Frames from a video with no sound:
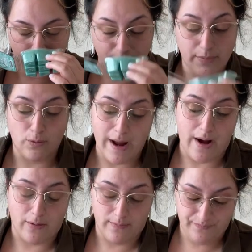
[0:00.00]
But
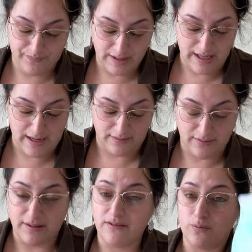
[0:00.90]
wow,
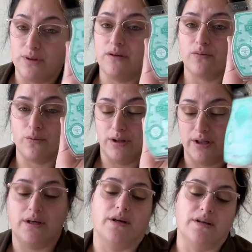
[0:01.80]
yes, this one is
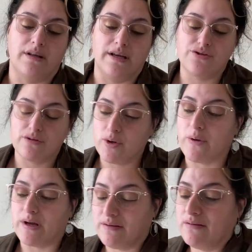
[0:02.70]
really good. Daydream
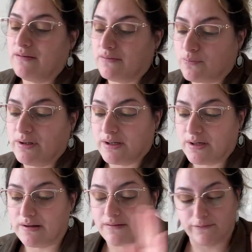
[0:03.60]
Oasis is really
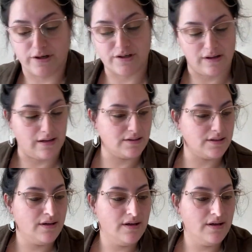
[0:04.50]
good as a fresh scent.